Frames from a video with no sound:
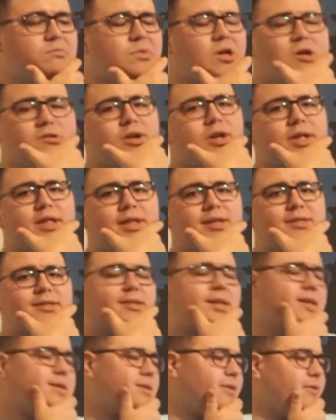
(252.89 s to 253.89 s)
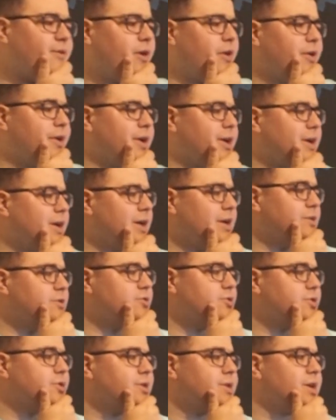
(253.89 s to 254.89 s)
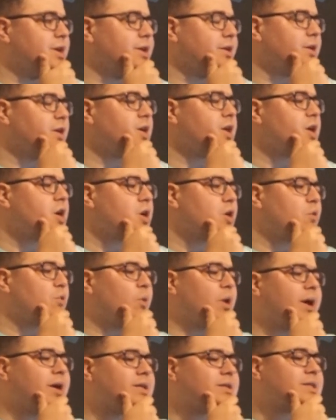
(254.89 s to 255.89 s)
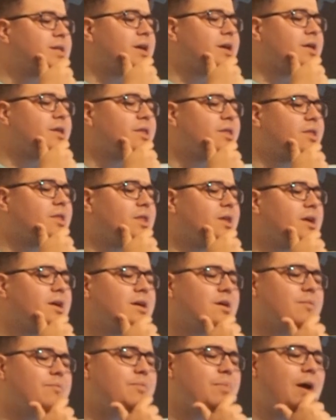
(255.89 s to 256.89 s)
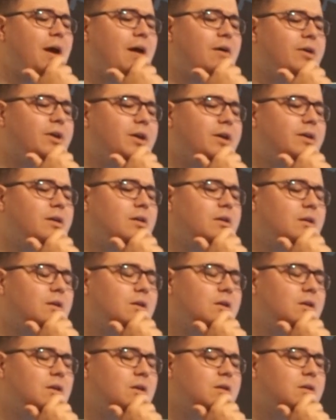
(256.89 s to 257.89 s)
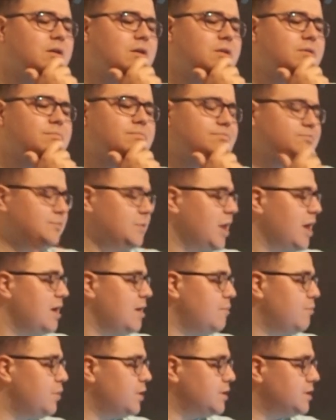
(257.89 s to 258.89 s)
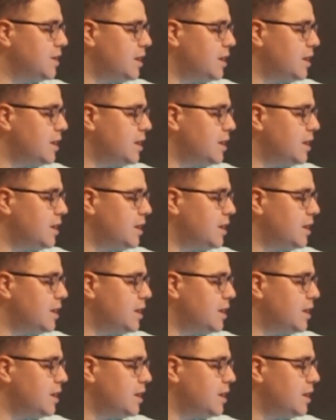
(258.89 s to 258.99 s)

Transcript: Okay, that's a very interesting way to think about it. Huh. But